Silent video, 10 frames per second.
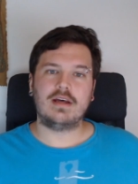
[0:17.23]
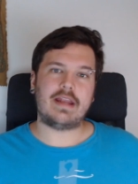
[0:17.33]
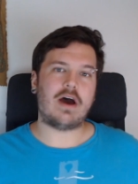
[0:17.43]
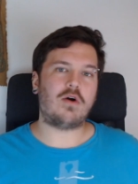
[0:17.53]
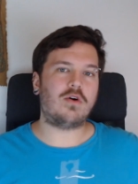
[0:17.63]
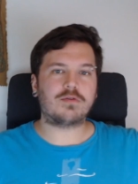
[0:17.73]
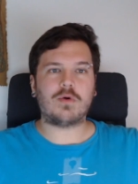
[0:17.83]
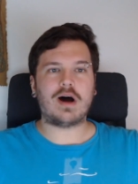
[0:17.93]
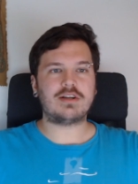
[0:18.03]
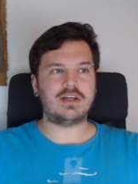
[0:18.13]
Now,
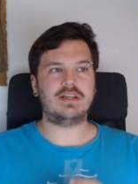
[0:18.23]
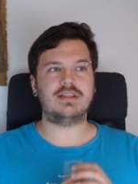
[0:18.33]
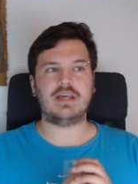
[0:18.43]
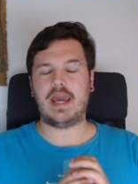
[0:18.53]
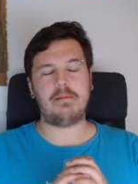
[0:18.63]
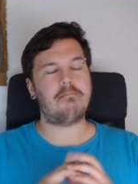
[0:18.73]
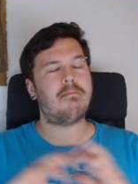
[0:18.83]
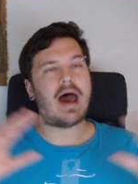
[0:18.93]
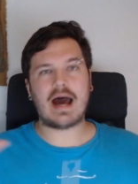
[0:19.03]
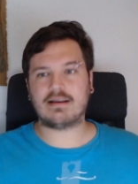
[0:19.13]
Overwatch is a
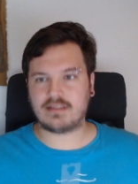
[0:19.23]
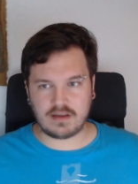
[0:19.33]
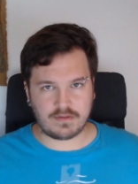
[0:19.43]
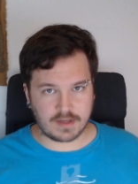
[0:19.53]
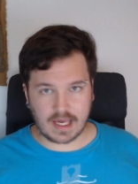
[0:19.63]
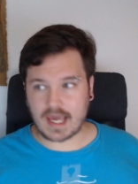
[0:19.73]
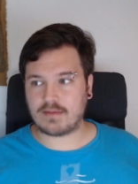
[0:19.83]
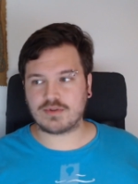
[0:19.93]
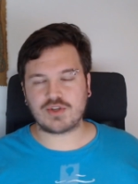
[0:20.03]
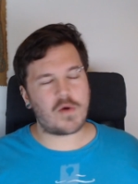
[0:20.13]
massive
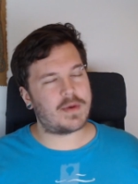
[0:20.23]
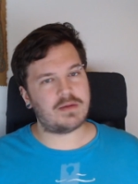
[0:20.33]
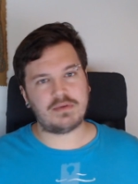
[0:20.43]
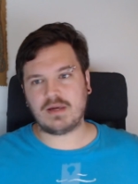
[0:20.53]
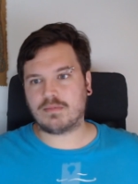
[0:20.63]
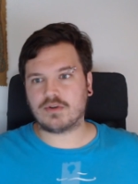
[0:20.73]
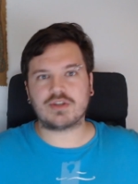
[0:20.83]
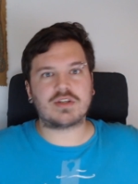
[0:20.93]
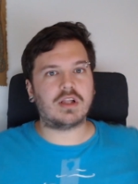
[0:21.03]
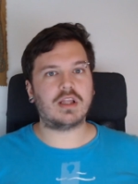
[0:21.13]
game. So many people
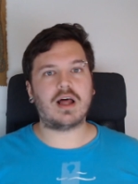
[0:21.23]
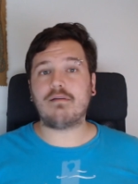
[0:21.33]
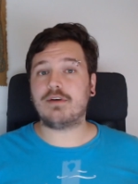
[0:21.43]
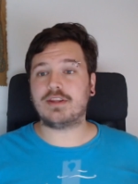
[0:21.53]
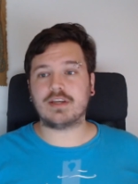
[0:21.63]
just love it.